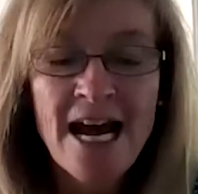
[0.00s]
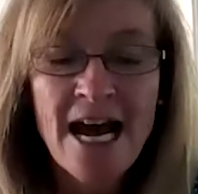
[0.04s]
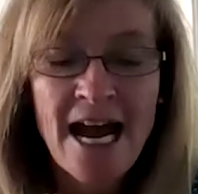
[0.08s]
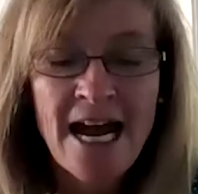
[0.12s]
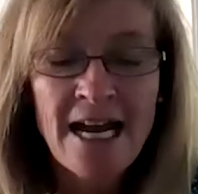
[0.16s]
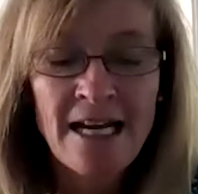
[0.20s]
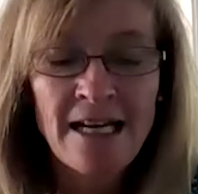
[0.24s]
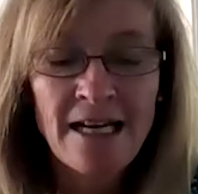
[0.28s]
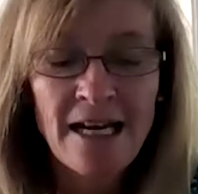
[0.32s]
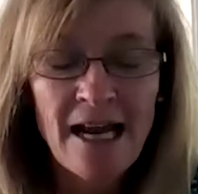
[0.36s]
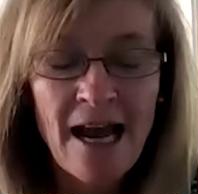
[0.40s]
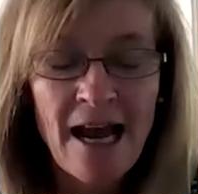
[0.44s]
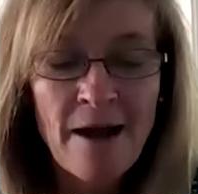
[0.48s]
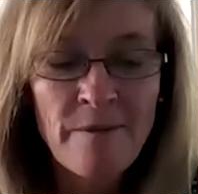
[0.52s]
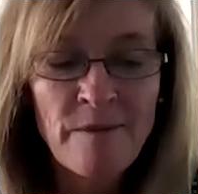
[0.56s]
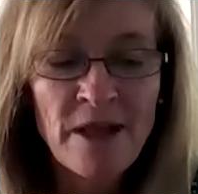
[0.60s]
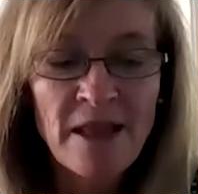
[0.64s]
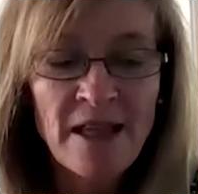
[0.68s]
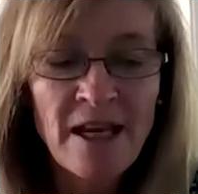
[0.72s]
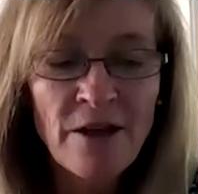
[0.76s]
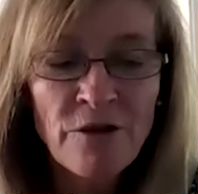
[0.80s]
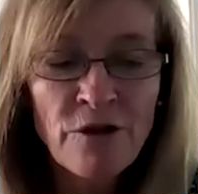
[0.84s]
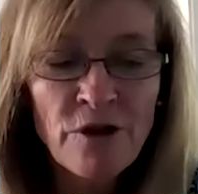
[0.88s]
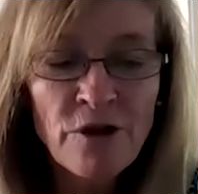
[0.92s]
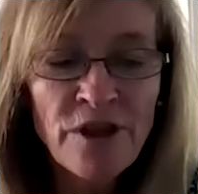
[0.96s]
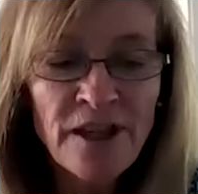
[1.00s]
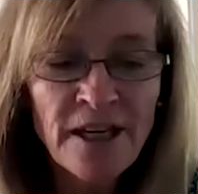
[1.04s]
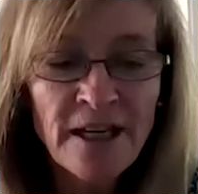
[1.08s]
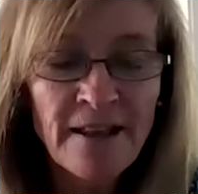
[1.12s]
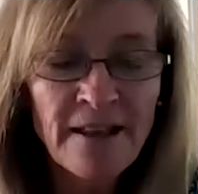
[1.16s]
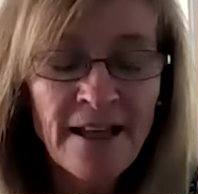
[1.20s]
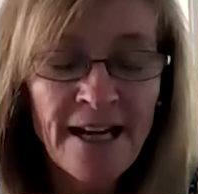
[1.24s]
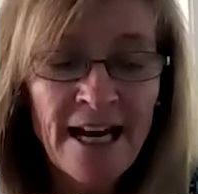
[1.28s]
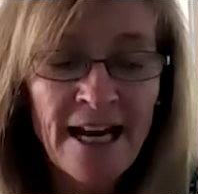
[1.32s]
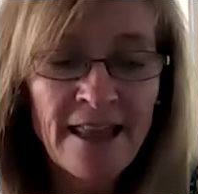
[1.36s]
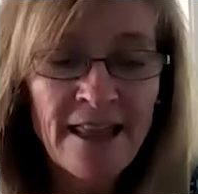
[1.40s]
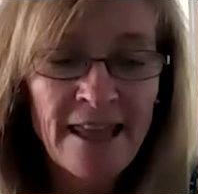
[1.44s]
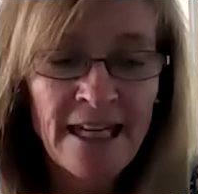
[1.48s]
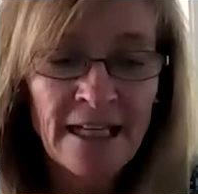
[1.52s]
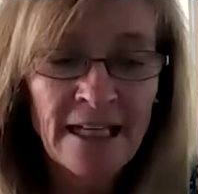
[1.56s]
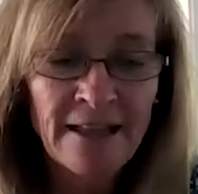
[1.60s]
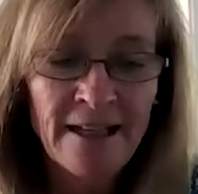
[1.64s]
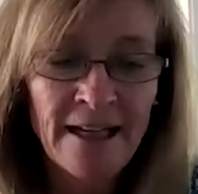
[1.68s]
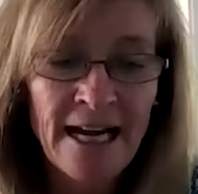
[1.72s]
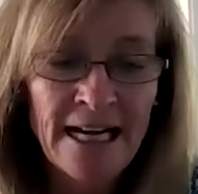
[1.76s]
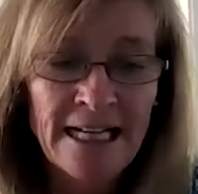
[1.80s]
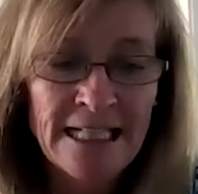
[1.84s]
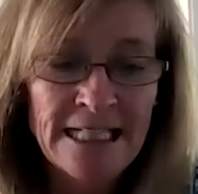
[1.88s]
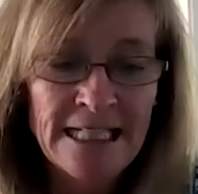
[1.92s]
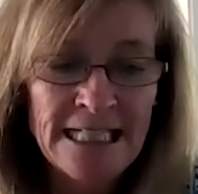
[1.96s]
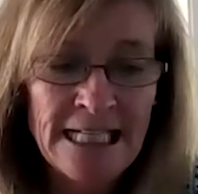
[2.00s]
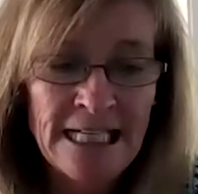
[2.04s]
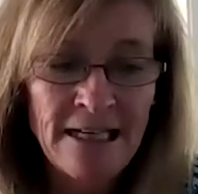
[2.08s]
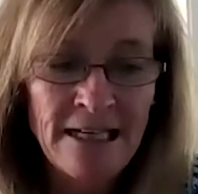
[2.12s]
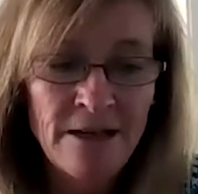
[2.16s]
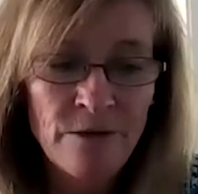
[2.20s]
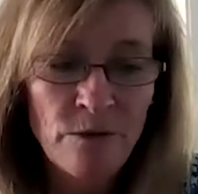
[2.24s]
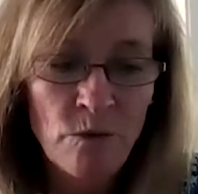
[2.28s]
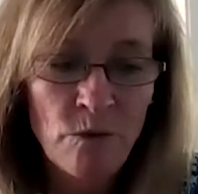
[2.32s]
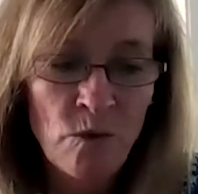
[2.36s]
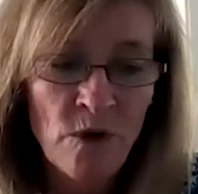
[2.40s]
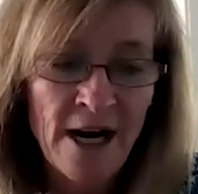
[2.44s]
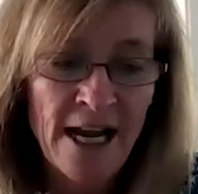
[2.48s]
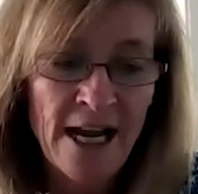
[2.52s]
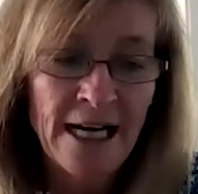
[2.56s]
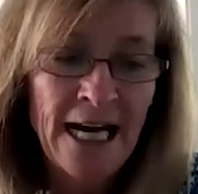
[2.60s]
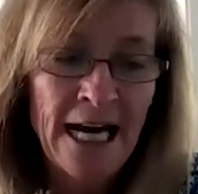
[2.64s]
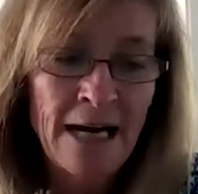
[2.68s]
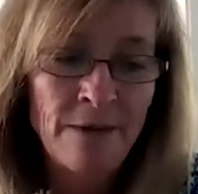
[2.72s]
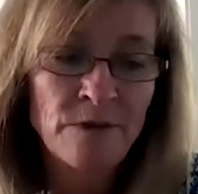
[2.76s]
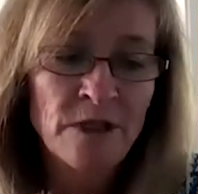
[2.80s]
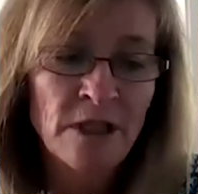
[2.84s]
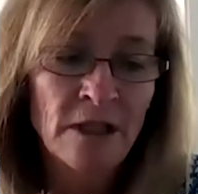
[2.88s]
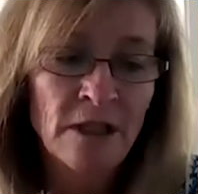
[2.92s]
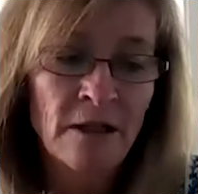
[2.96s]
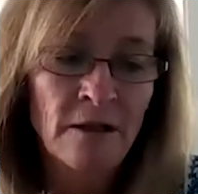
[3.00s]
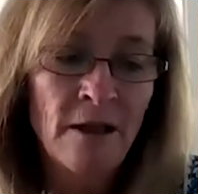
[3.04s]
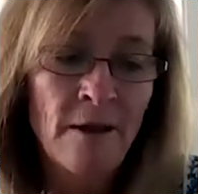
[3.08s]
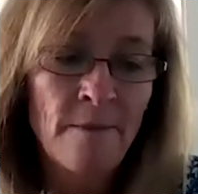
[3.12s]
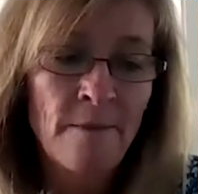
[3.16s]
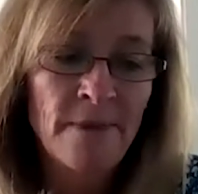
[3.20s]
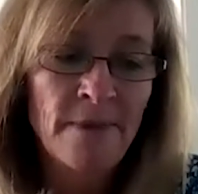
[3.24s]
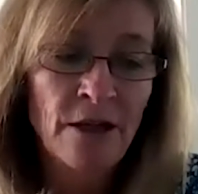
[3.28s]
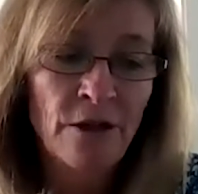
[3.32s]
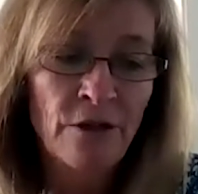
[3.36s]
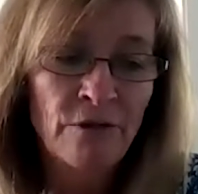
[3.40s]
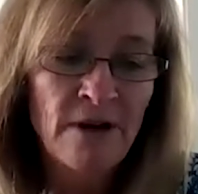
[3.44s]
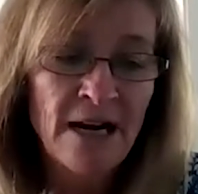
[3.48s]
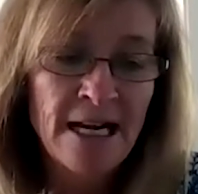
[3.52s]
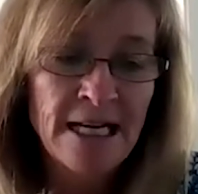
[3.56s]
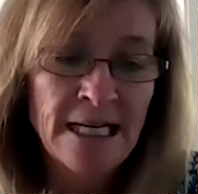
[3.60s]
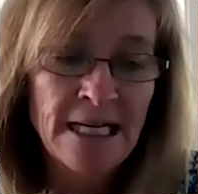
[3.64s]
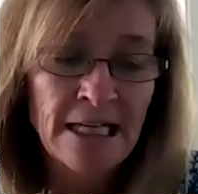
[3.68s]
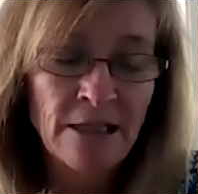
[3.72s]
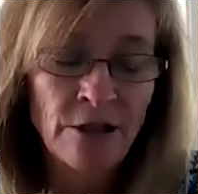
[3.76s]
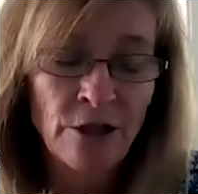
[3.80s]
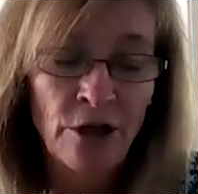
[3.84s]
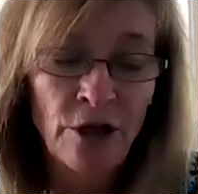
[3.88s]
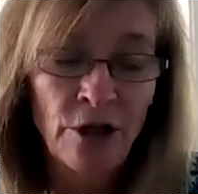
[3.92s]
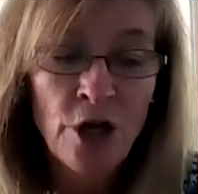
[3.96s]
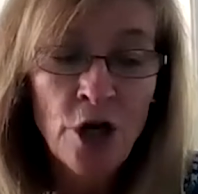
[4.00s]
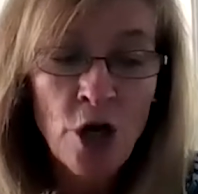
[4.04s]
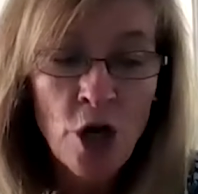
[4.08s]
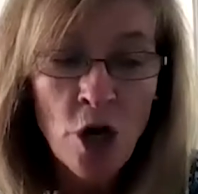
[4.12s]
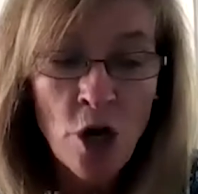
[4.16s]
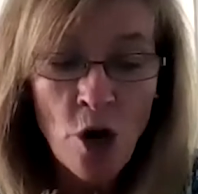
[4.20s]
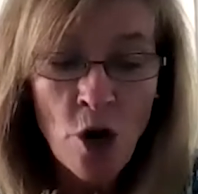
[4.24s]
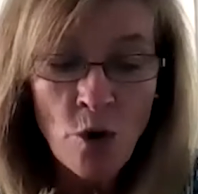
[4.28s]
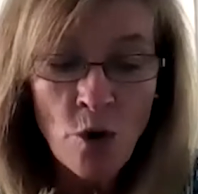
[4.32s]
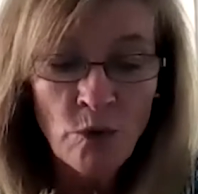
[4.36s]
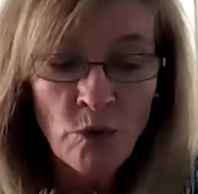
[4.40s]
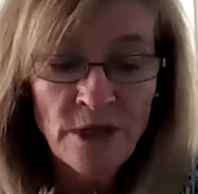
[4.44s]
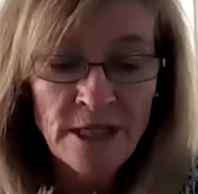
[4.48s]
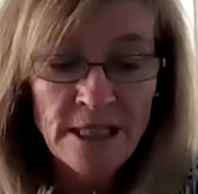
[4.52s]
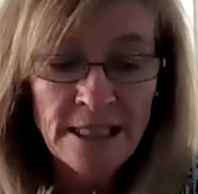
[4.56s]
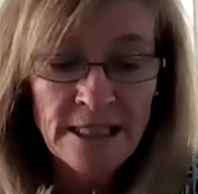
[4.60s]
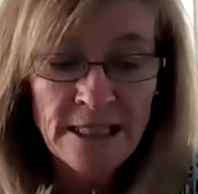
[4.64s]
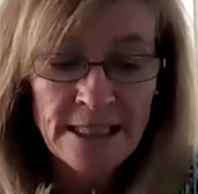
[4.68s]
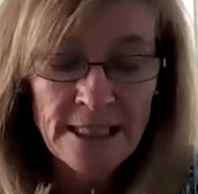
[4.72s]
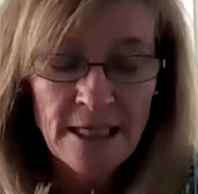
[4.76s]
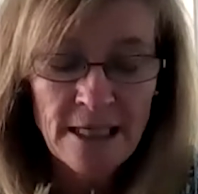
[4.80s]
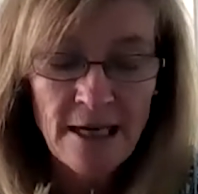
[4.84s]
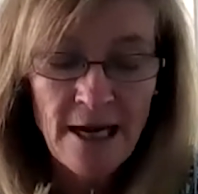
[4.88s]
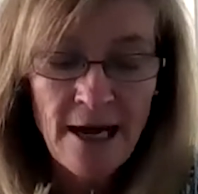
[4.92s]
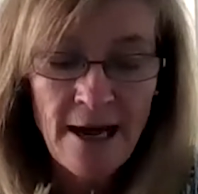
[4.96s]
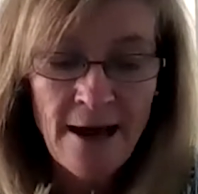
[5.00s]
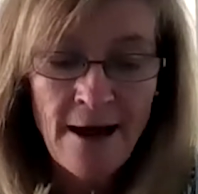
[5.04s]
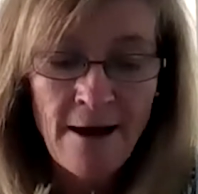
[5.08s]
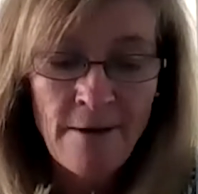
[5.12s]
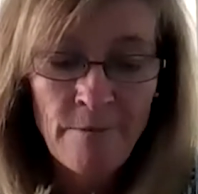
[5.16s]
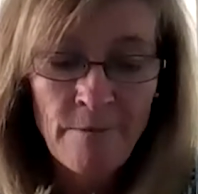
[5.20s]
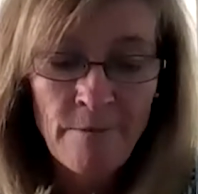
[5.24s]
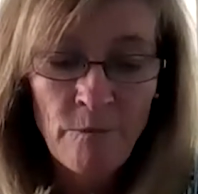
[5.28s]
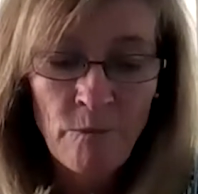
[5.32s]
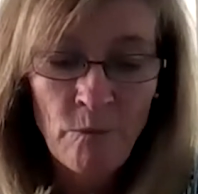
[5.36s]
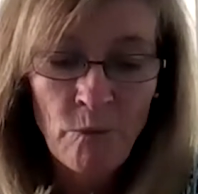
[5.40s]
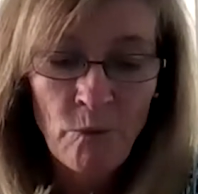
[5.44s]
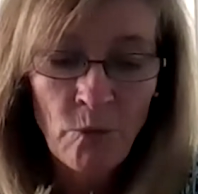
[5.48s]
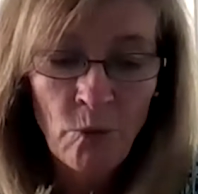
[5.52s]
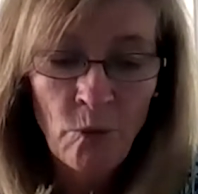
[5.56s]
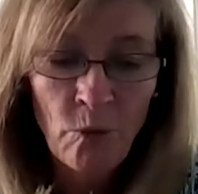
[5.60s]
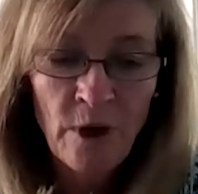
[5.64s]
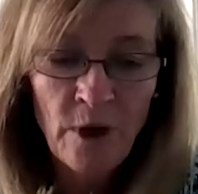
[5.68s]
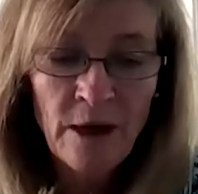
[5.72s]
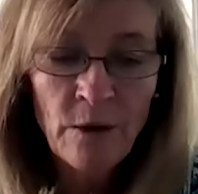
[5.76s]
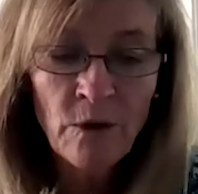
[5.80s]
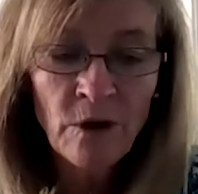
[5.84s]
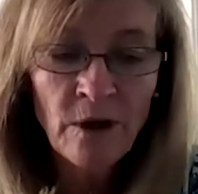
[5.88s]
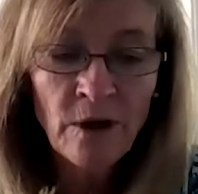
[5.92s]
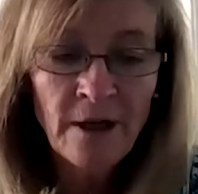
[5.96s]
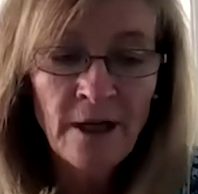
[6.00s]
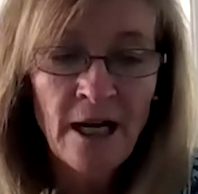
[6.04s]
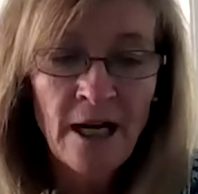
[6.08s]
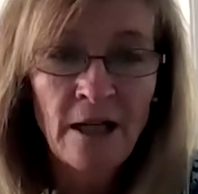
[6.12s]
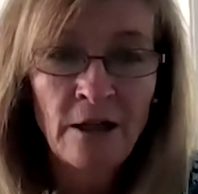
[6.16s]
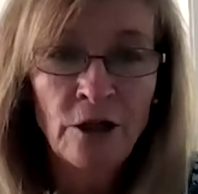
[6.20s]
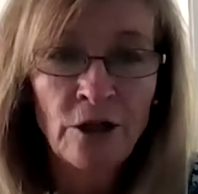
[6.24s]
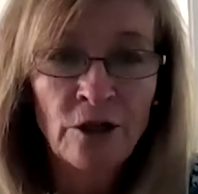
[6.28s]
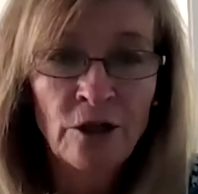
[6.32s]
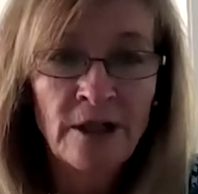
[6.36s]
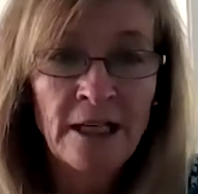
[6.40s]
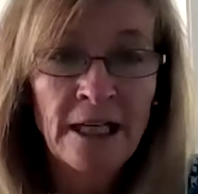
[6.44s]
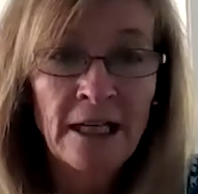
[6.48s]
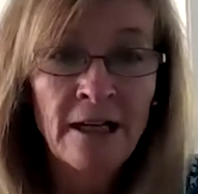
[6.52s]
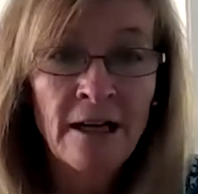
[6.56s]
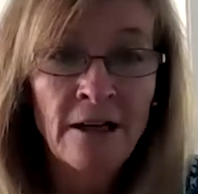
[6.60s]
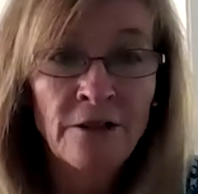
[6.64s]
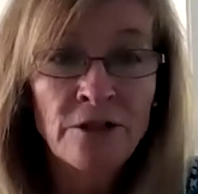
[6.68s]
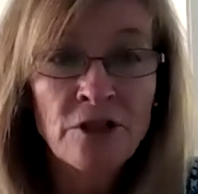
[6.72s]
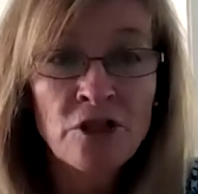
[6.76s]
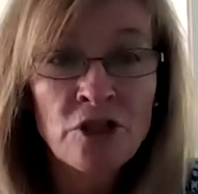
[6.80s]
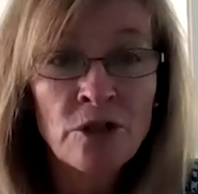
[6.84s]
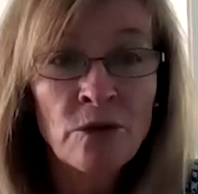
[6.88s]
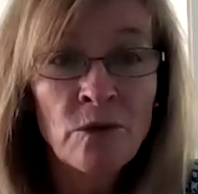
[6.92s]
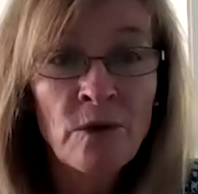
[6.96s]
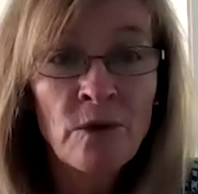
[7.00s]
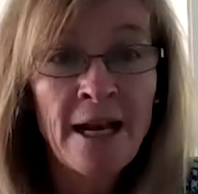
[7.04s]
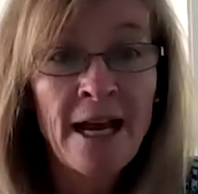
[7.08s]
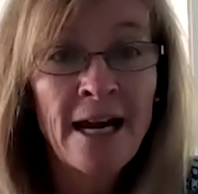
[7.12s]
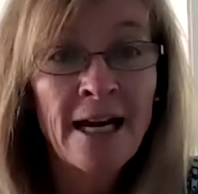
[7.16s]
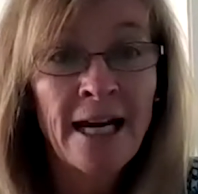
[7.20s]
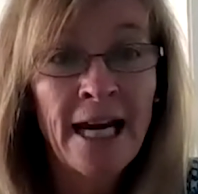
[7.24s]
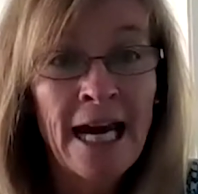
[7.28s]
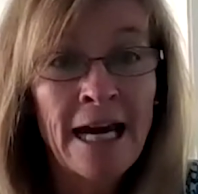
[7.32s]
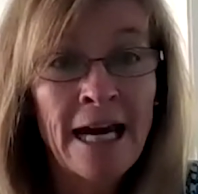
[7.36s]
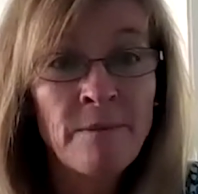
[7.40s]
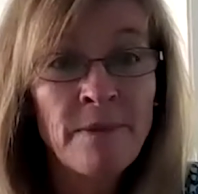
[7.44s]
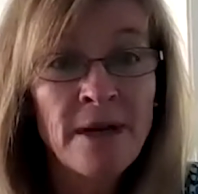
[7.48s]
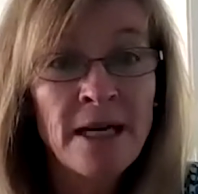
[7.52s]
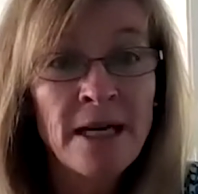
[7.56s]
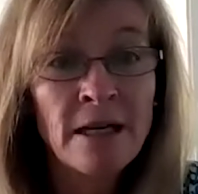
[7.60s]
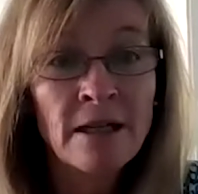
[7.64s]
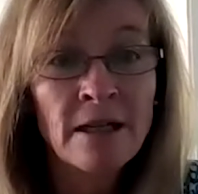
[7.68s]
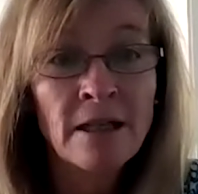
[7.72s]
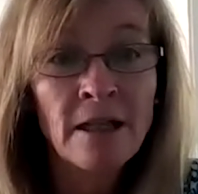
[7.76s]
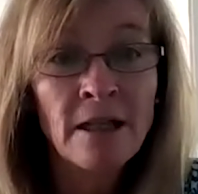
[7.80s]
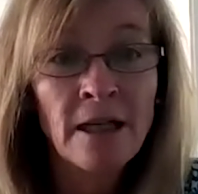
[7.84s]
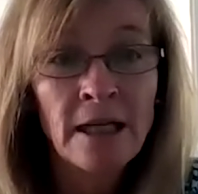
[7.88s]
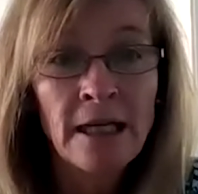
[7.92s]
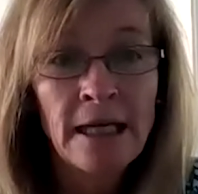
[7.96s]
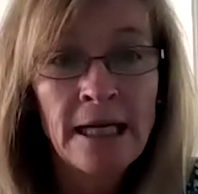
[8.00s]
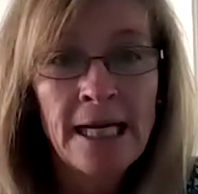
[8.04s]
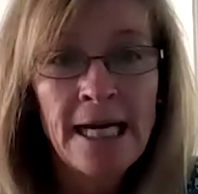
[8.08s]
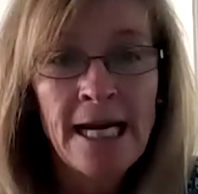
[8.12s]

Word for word: And I mean, the other thing that I think that I did when I came to Columbia Threadneedle was um, we weren't a learning culture when I came here,